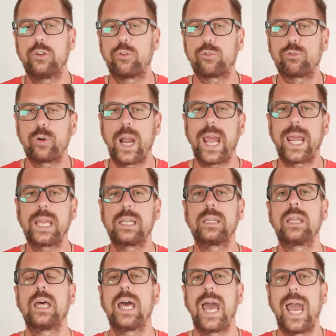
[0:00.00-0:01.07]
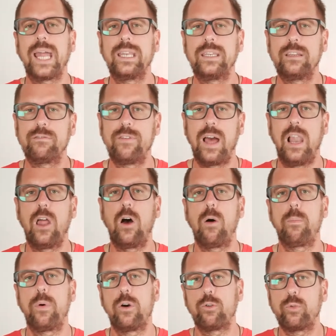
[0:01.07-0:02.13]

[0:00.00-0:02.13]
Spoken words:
train and develop,